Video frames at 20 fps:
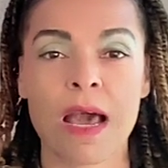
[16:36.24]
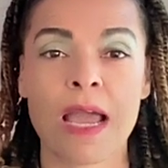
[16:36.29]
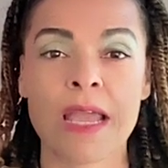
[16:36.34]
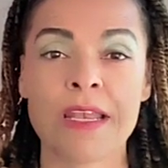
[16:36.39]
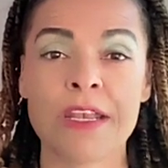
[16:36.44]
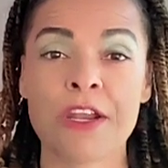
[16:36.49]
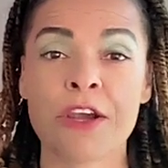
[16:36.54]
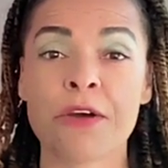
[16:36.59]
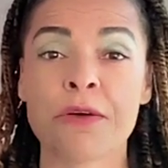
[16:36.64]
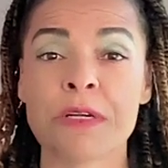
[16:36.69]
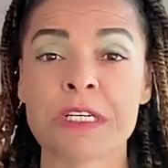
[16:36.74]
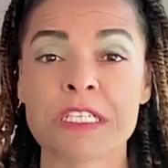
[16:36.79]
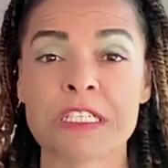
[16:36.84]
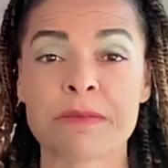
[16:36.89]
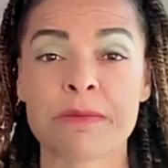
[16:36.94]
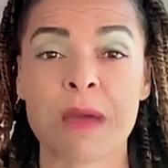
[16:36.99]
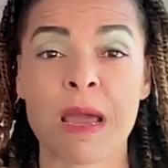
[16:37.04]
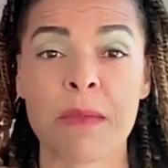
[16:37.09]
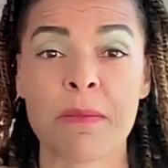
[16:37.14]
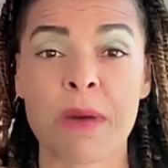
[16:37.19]
I
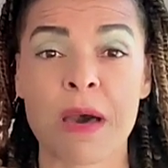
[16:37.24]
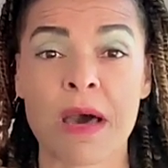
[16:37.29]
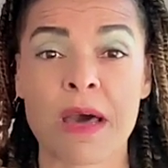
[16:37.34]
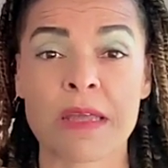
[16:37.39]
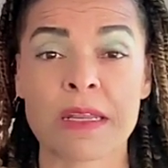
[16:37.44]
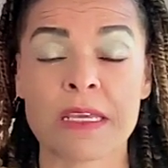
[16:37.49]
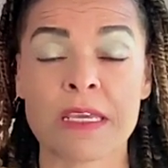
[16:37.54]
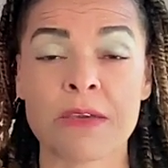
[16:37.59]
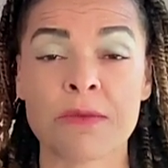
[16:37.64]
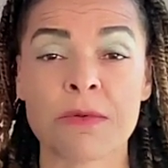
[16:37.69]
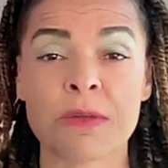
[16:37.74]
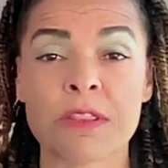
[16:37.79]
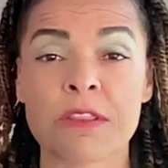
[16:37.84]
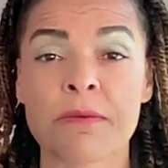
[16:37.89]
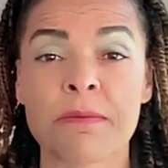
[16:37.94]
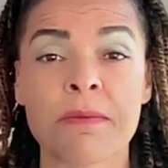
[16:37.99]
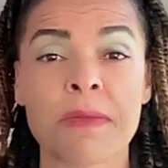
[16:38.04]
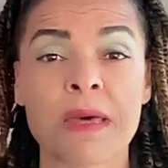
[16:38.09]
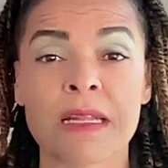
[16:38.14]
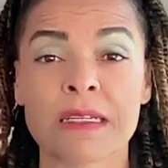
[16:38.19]
nourish my body with
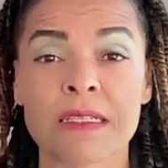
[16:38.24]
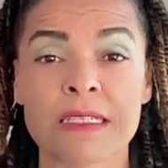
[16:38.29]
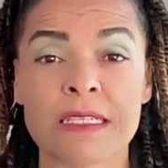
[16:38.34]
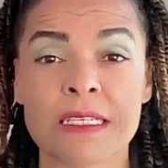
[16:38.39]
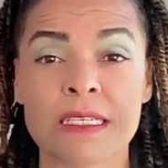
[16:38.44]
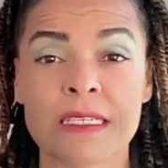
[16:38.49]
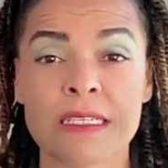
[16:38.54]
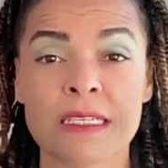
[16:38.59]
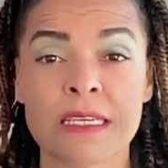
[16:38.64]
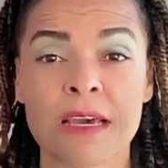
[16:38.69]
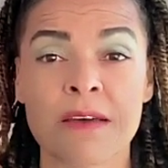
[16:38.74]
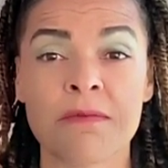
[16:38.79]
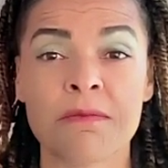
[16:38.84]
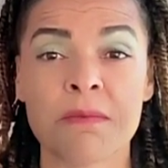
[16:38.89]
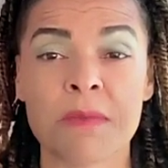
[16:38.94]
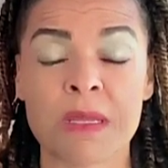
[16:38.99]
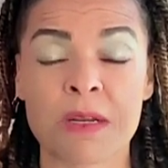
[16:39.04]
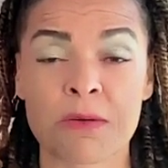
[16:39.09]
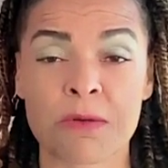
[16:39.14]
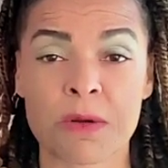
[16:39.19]
the melody
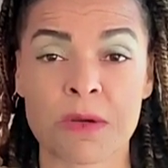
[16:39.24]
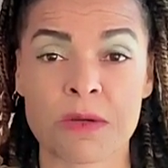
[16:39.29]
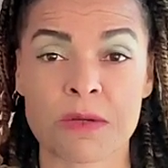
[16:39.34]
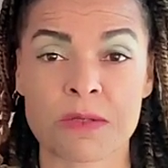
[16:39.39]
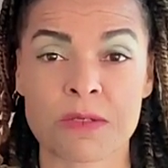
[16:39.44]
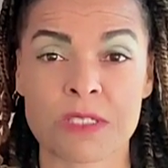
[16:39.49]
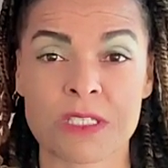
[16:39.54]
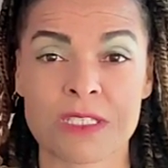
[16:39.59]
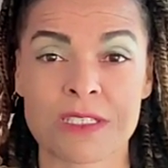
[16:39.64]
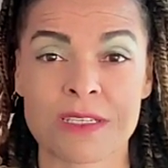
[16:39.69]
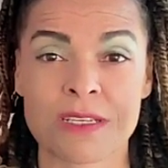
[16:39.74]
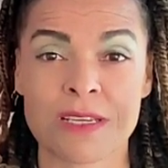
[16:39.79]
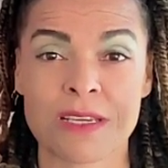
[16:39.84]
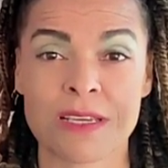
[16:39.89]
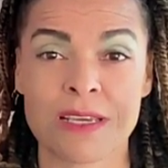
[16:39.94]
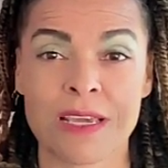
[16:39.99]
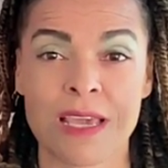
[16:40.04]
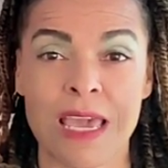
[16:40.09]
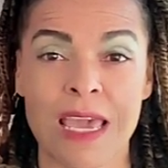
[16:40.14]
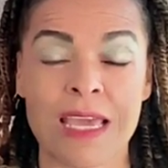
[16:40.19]
of minerals,
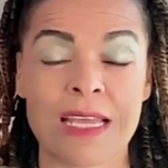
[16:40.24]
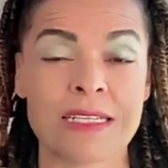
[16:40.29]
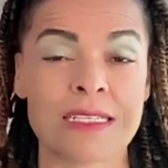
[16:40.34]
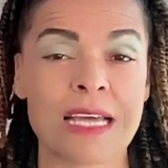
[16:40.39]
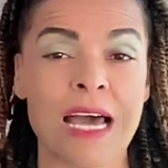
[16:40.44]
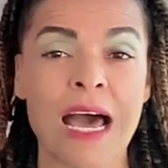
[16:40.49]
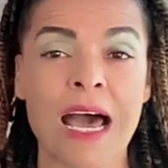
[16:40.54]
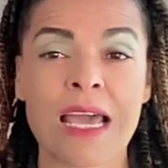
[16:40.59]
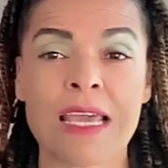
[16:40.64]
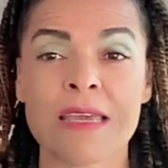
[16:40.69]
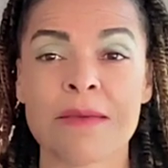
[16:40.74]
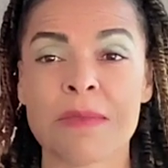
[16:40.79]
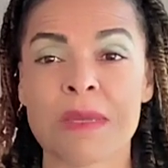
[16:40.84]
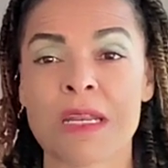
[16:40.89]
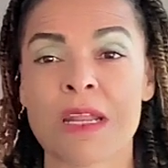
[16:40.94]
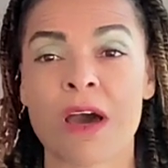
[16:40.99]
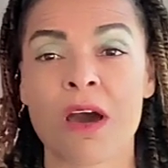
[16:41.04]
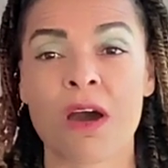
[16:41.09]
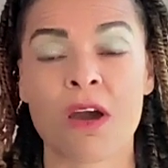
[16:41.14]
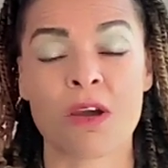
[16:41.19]
and I am
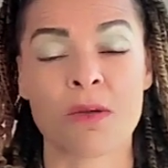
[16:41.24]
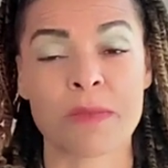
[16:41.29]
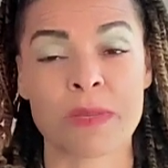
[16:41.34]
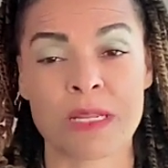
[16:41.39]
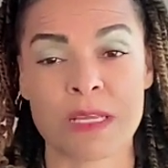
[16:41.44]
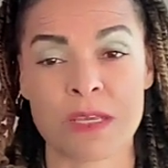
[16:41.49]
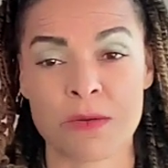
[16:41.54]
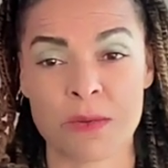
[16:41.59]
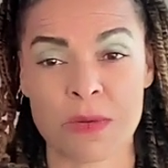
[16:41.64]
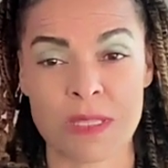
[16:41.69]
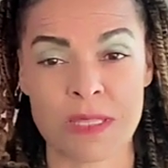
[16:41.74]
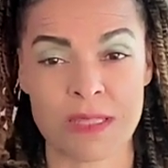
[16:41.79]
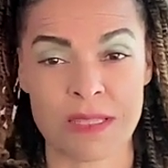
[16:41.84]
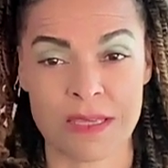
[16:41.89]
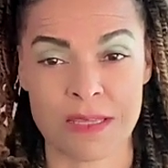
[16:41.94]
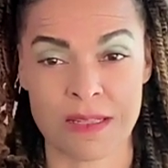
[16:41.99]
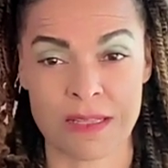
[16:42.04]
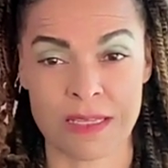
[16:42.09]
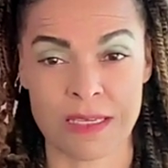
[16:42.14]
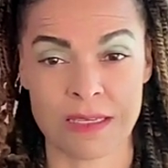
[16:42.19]
in harmony with
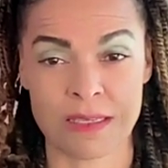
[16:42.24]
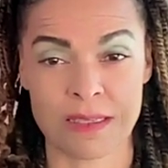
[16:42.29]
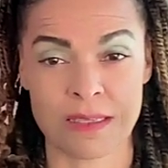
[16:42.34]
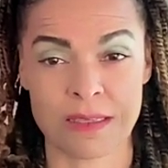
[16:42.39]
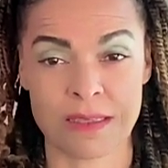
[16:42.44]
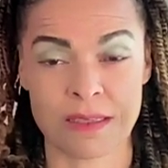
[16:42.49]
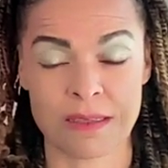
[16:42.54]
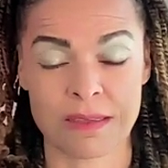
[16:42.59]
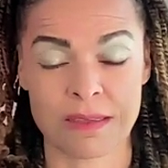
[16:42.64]
healing.